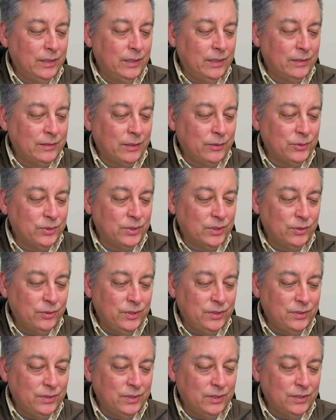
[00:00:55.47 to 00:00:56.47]
As I was
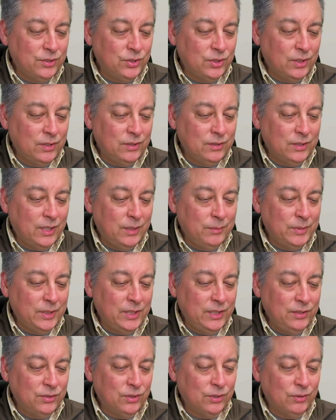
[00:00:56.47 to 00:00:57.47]
increasing the shutter time, the
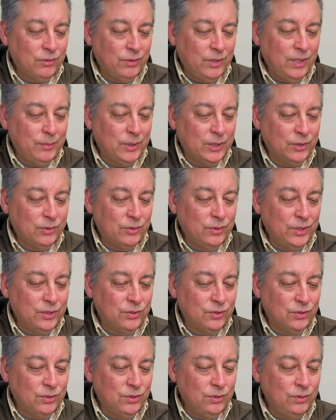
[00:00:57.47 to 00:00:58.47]
histogram
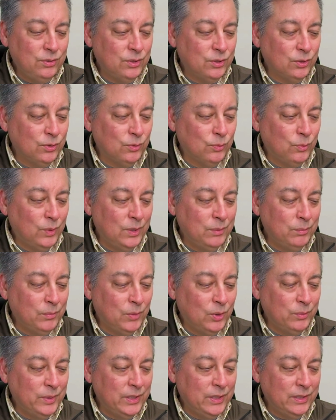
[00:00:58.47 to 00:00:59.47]
increased too, till one
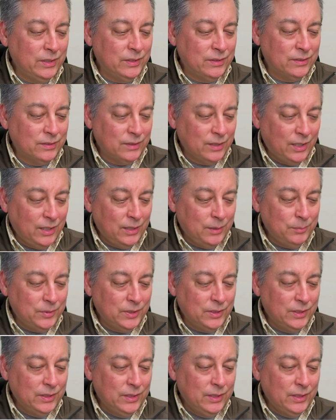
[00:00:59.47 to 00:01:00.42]
moment it stopped